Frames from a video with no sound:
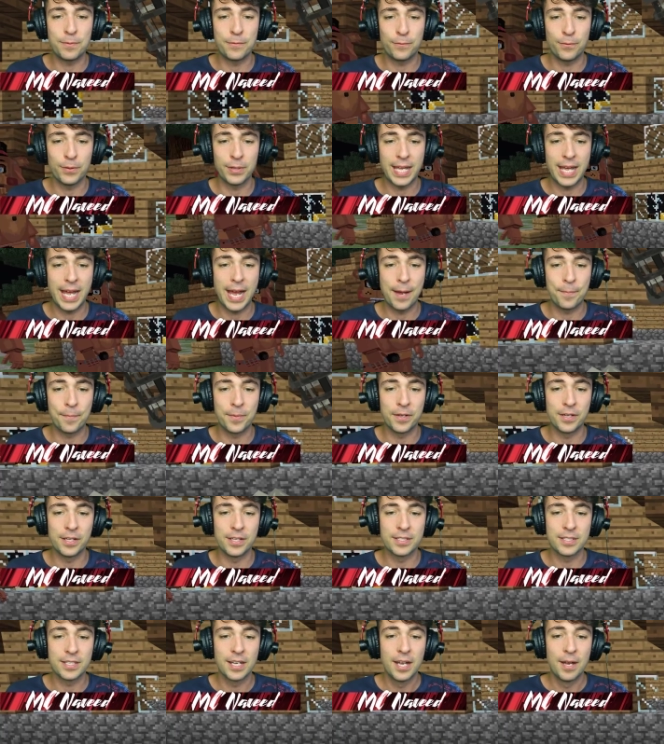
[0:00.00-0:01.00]
before that
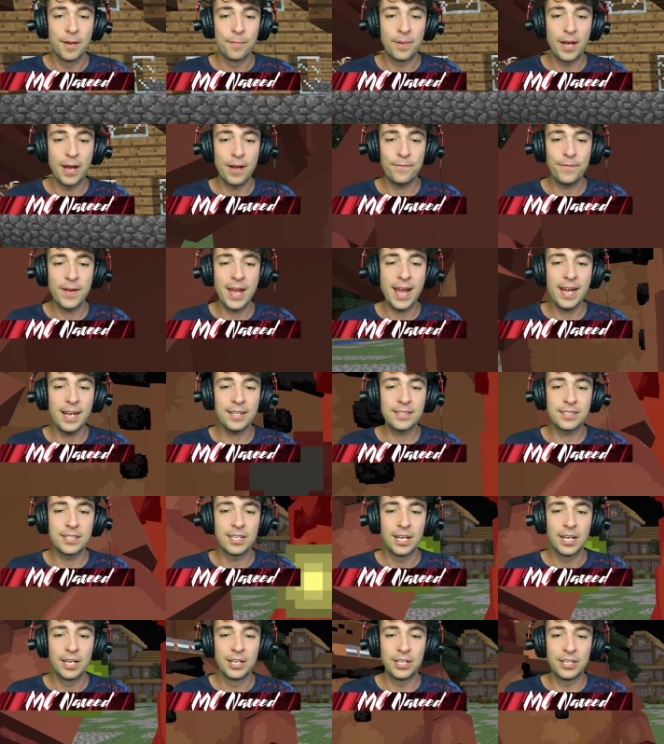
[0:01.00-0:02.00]
happens.
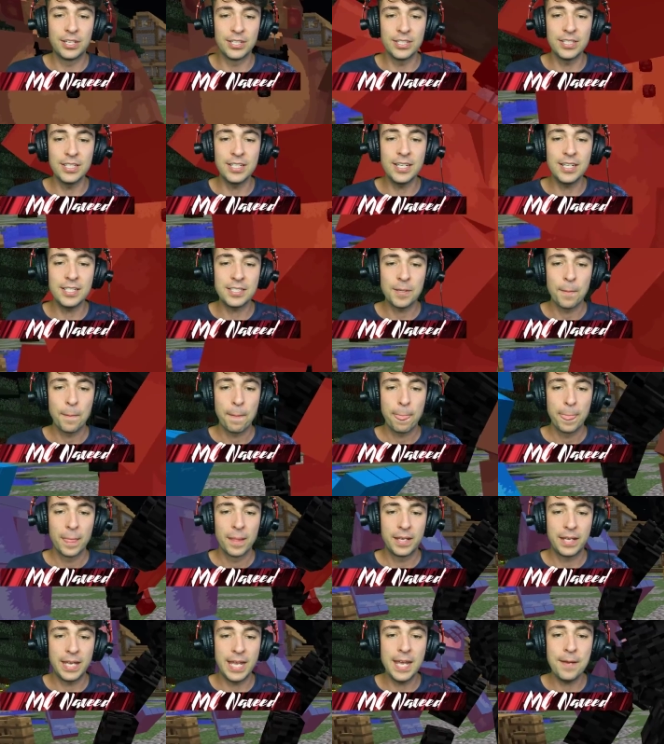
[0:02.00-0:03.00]
Perfect. Good.
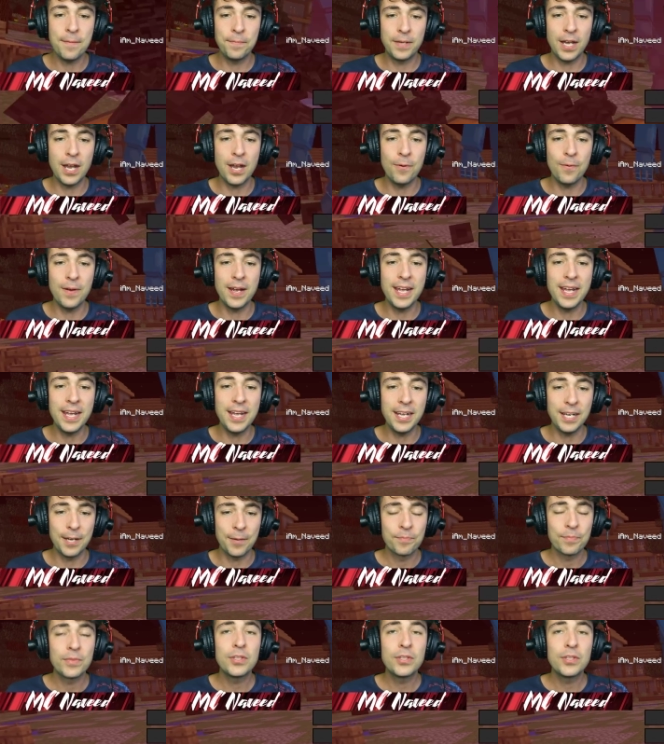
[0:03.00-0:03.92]
Keep going.